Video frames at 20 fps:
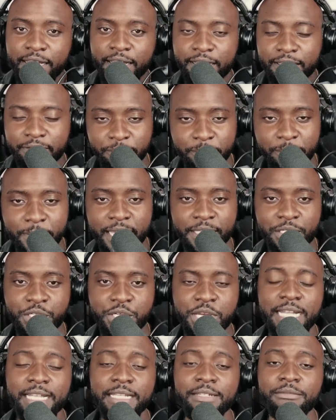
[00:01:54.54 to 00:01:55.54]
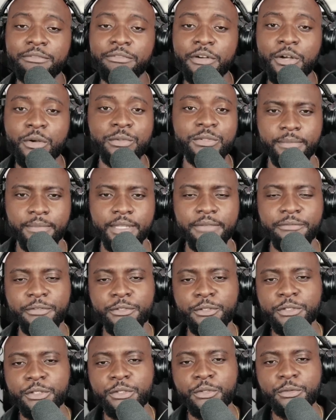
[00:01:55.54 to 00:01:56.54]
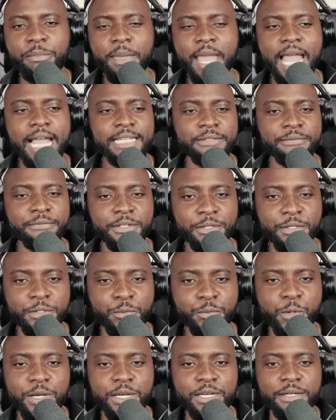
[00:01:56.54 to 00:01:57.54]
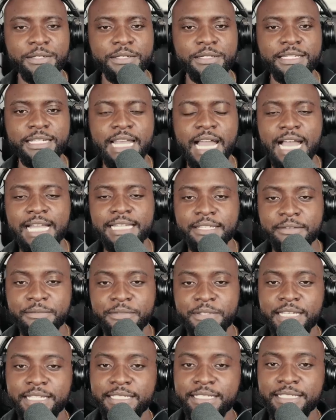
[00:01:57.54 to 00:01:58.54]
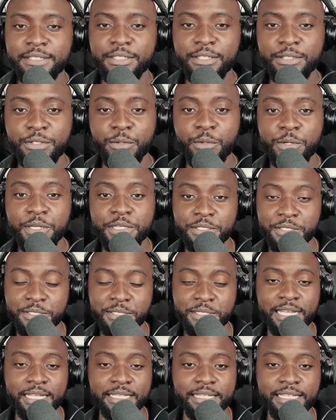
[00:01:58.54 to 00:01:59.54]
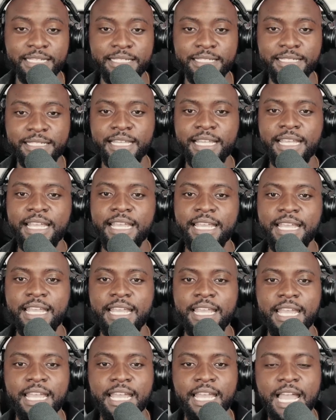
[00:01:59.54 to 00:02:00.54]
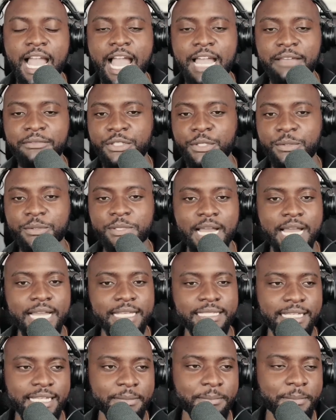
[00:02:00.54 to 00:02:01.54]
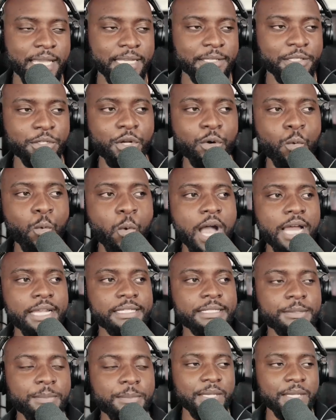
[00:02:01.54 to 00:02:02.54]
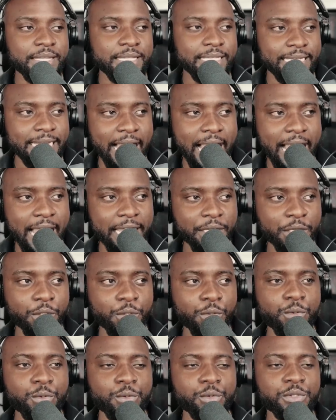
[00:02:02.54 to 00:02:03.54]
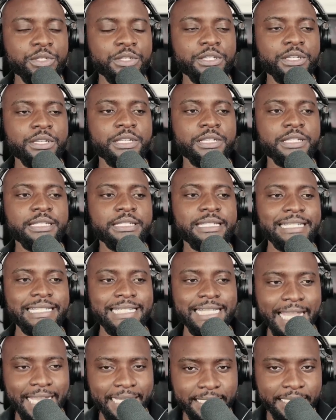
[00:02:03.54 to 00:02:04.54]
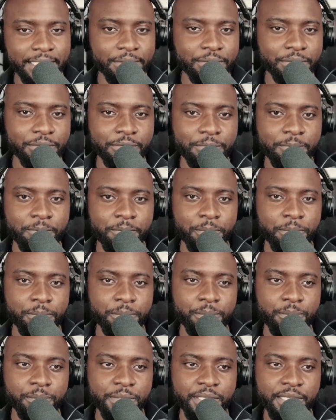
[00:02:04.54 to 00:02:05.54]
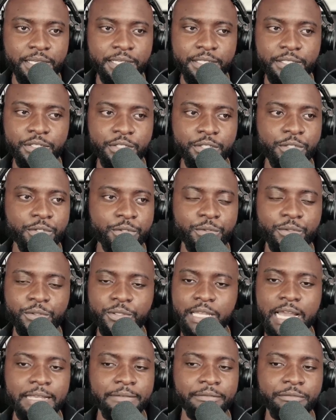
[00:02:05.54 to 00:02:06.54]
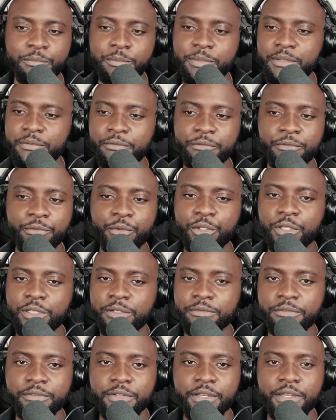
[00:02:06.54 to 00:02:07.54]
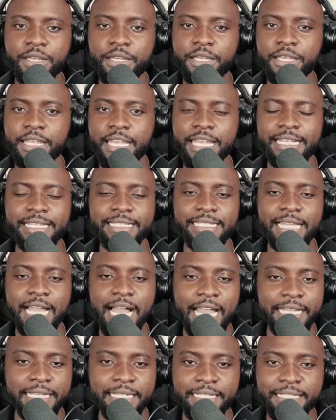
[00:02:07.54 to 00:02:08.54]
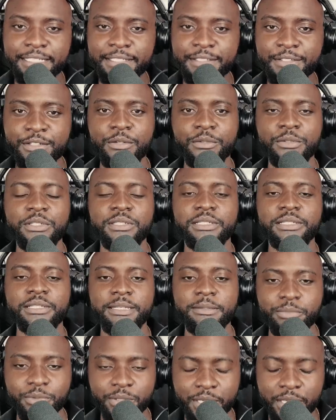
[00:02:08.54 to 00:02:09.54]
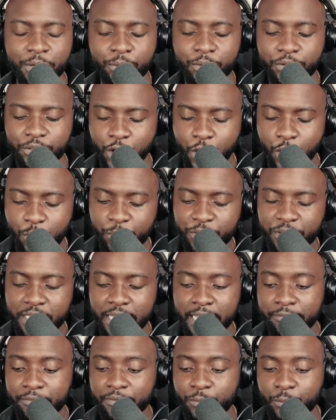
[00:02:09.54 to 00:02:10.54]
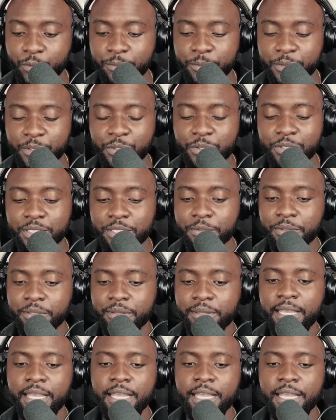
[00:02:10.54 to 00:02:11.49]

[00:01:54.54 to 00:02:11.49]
of men checking phones. If you look through past videos where guys have sent in stories just like this, I've told guys like, man, you don't want to the guy who's detective because your life will be full of anxiety, no sleep with almost every woman you deal with.